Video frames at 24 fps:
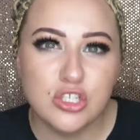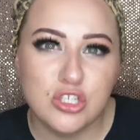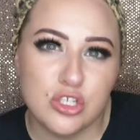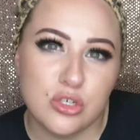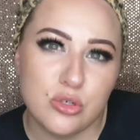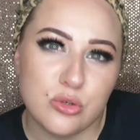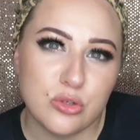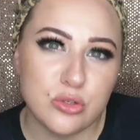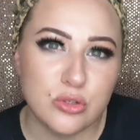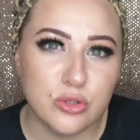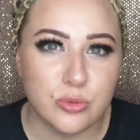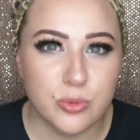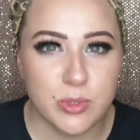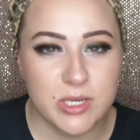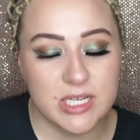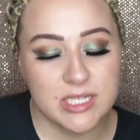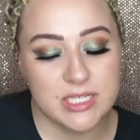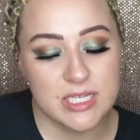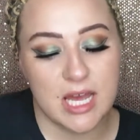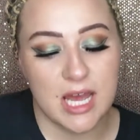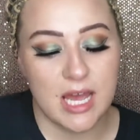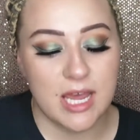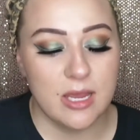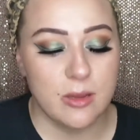2 to 3
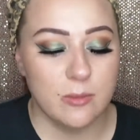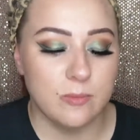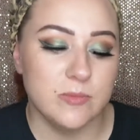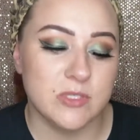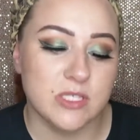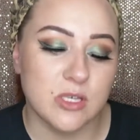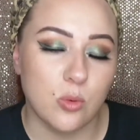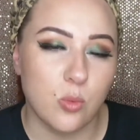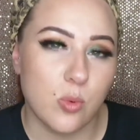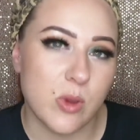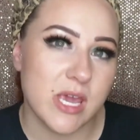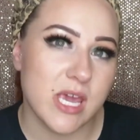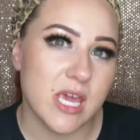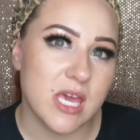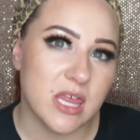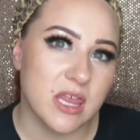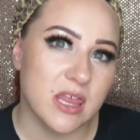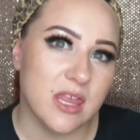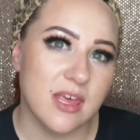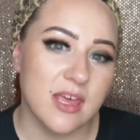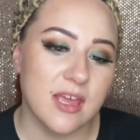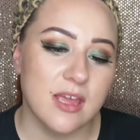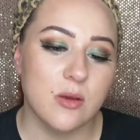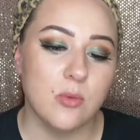times a week
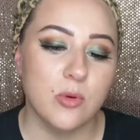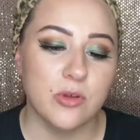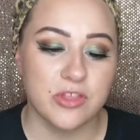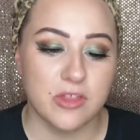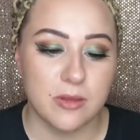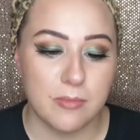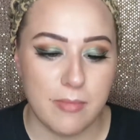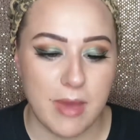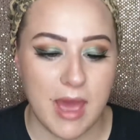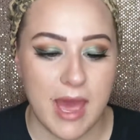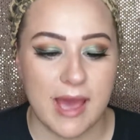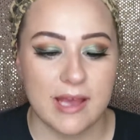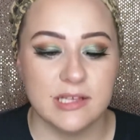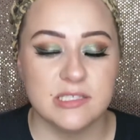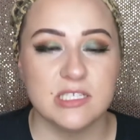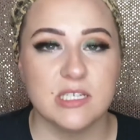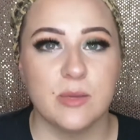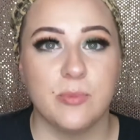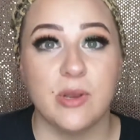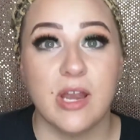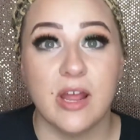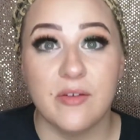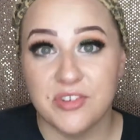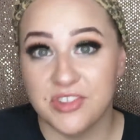thing with the
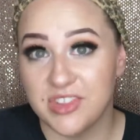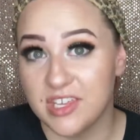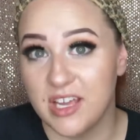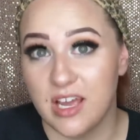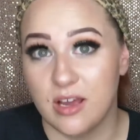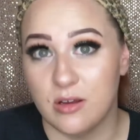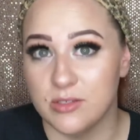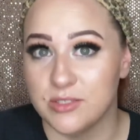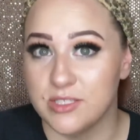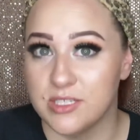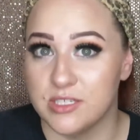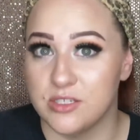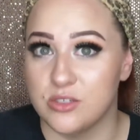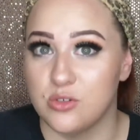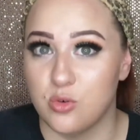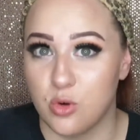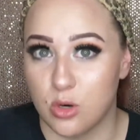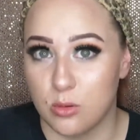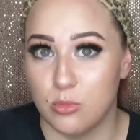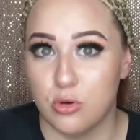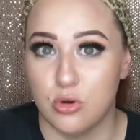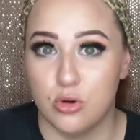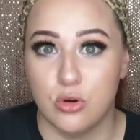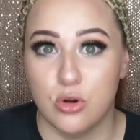mask, but everything else is
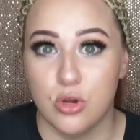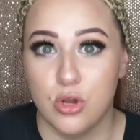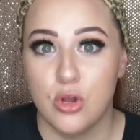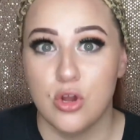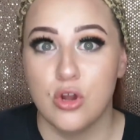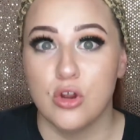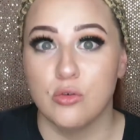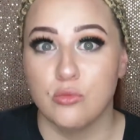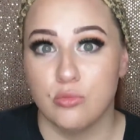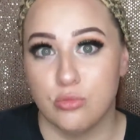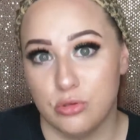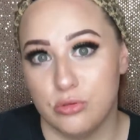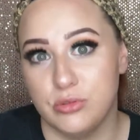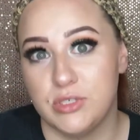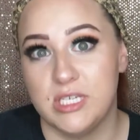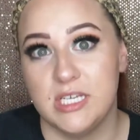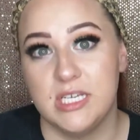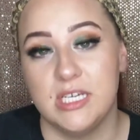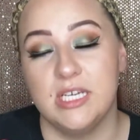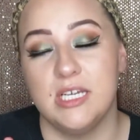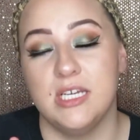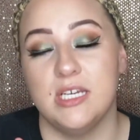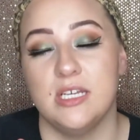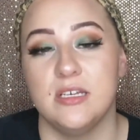normal
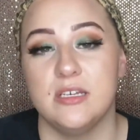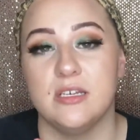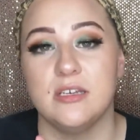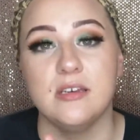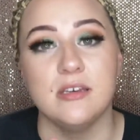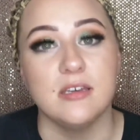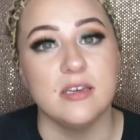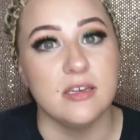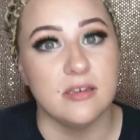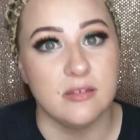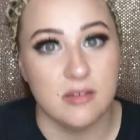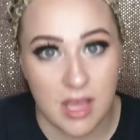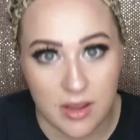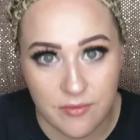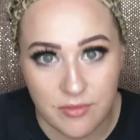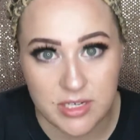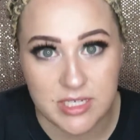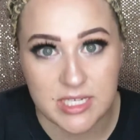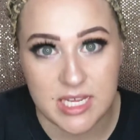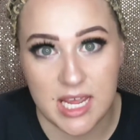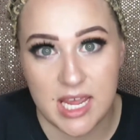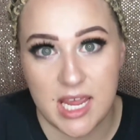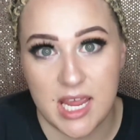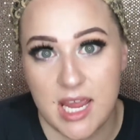routine
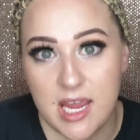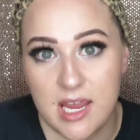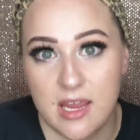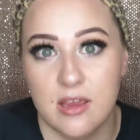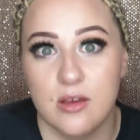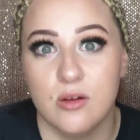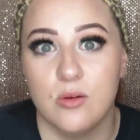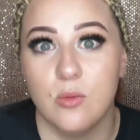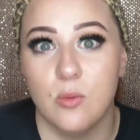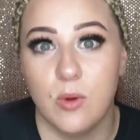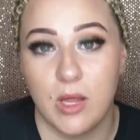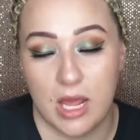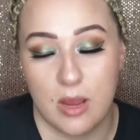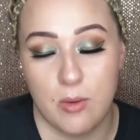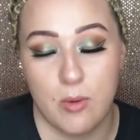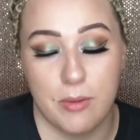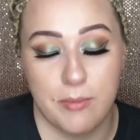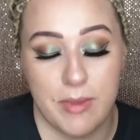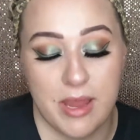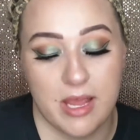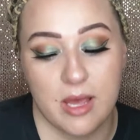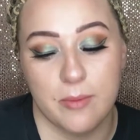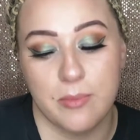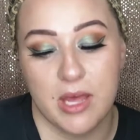every day when I wear
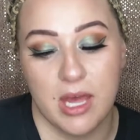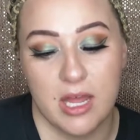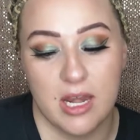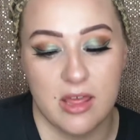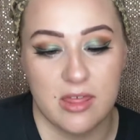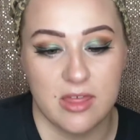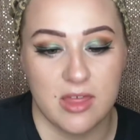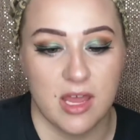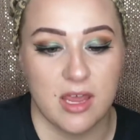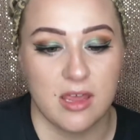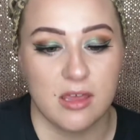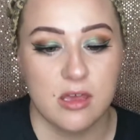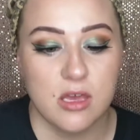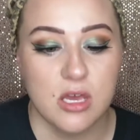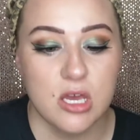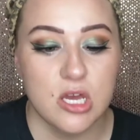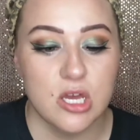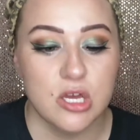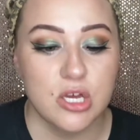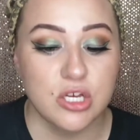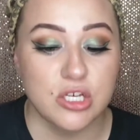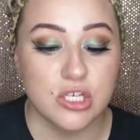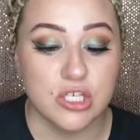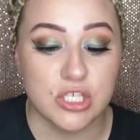makeup kind of thing.
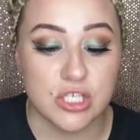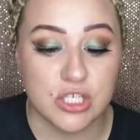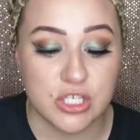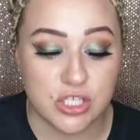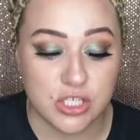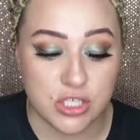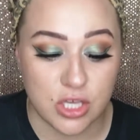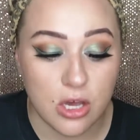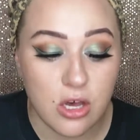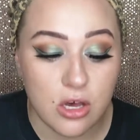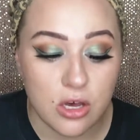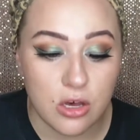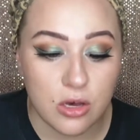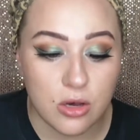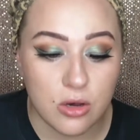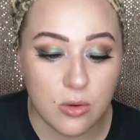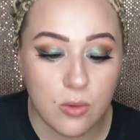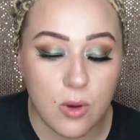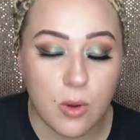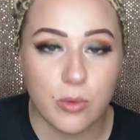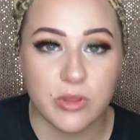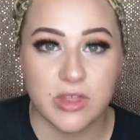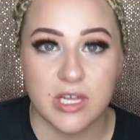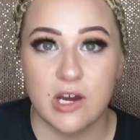
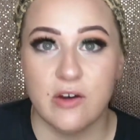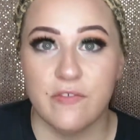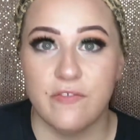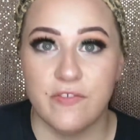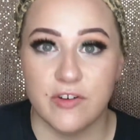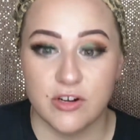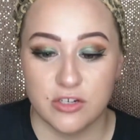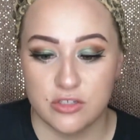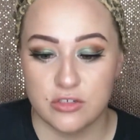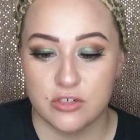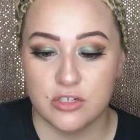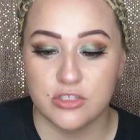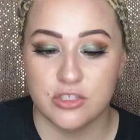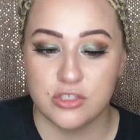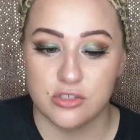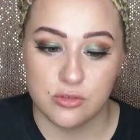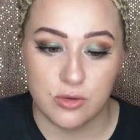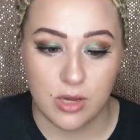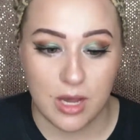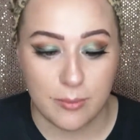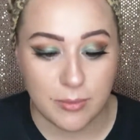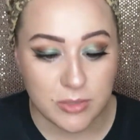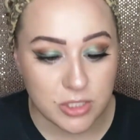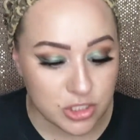So without further
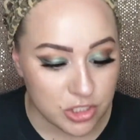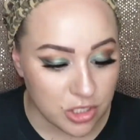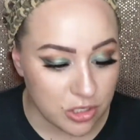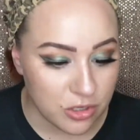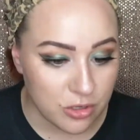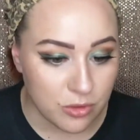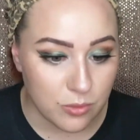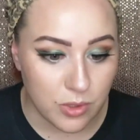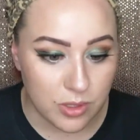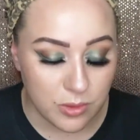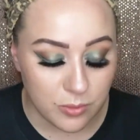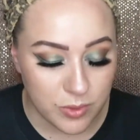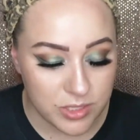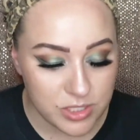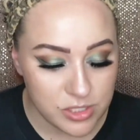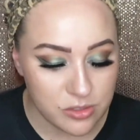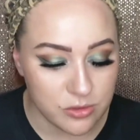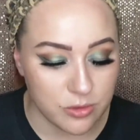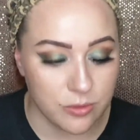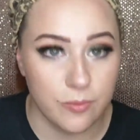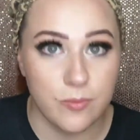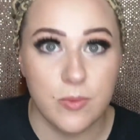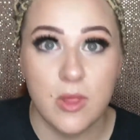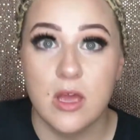ado, I'm gonna show you what we
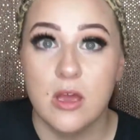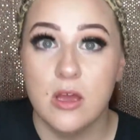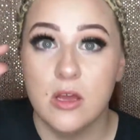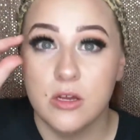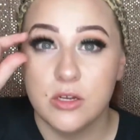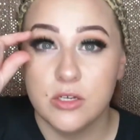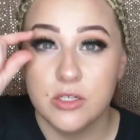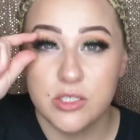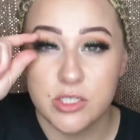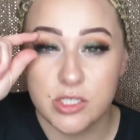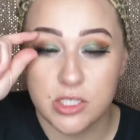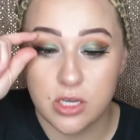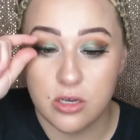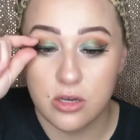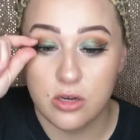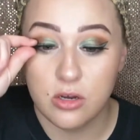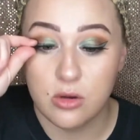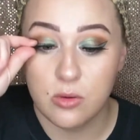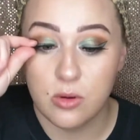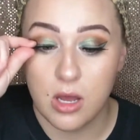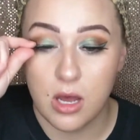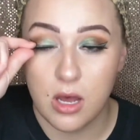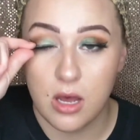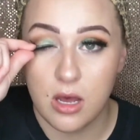do.
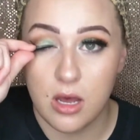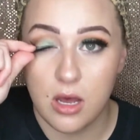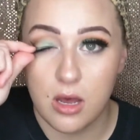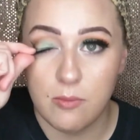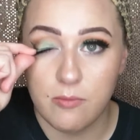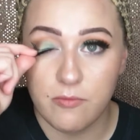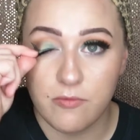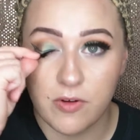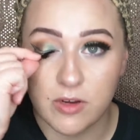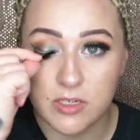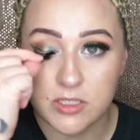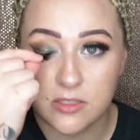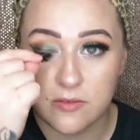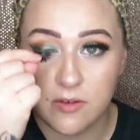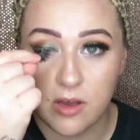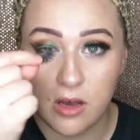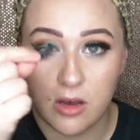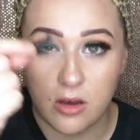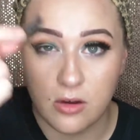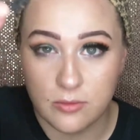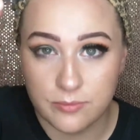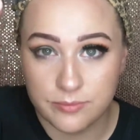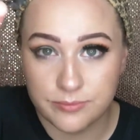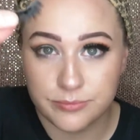So first of
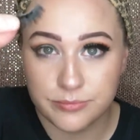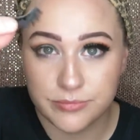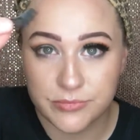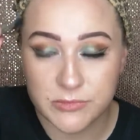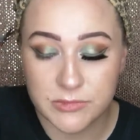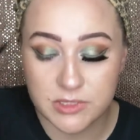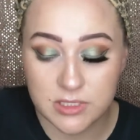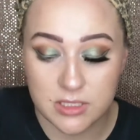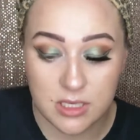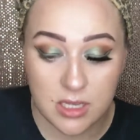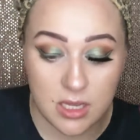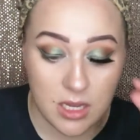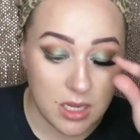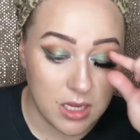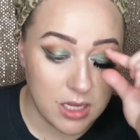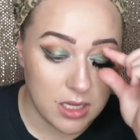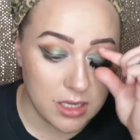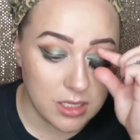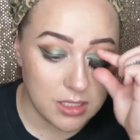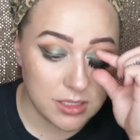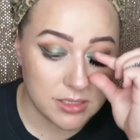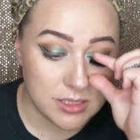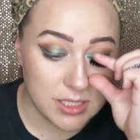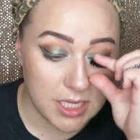all,
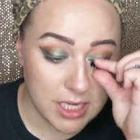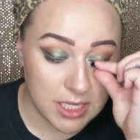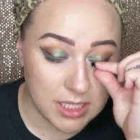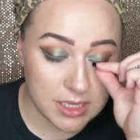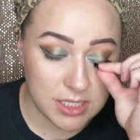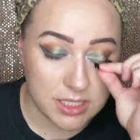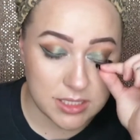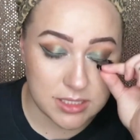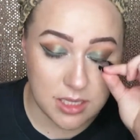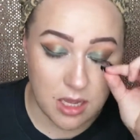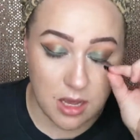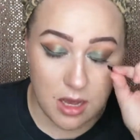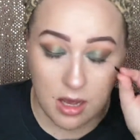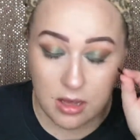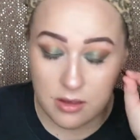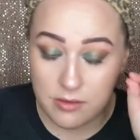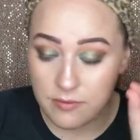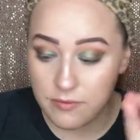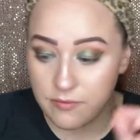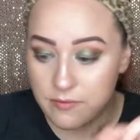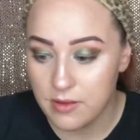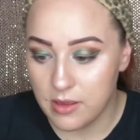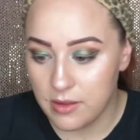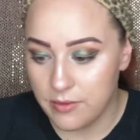take these off.